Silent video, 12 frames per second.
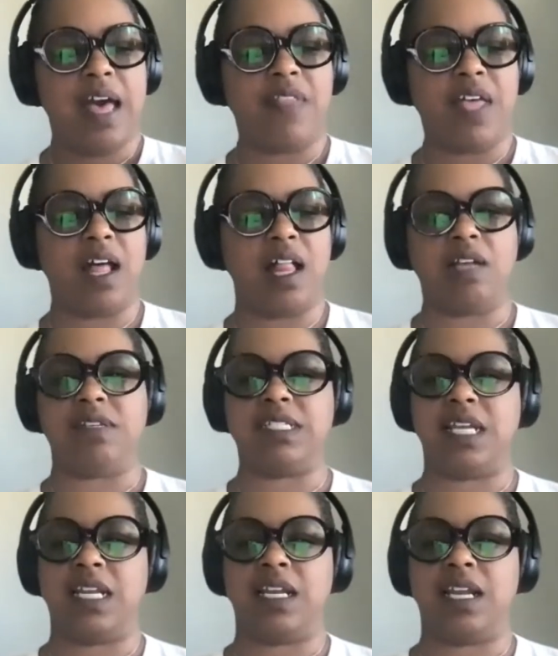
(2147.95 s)
And then all of a
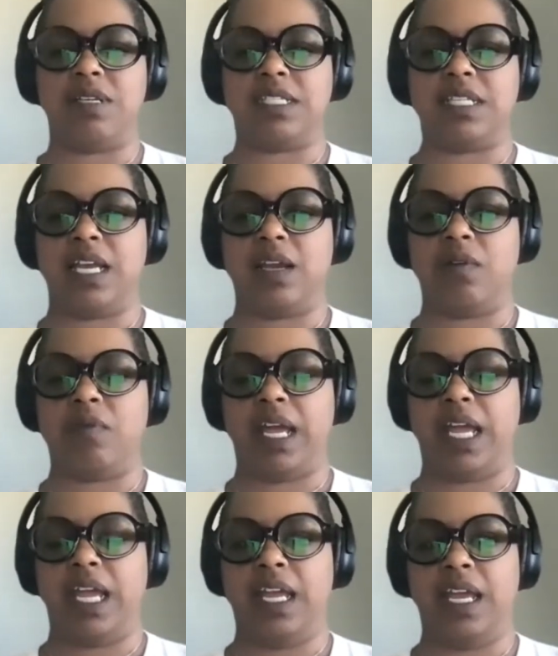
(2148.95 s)
sudden I was like,
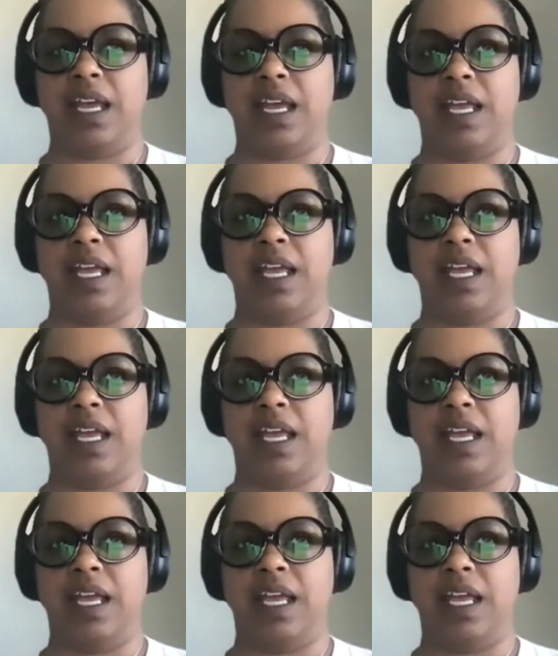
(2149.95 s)
wait,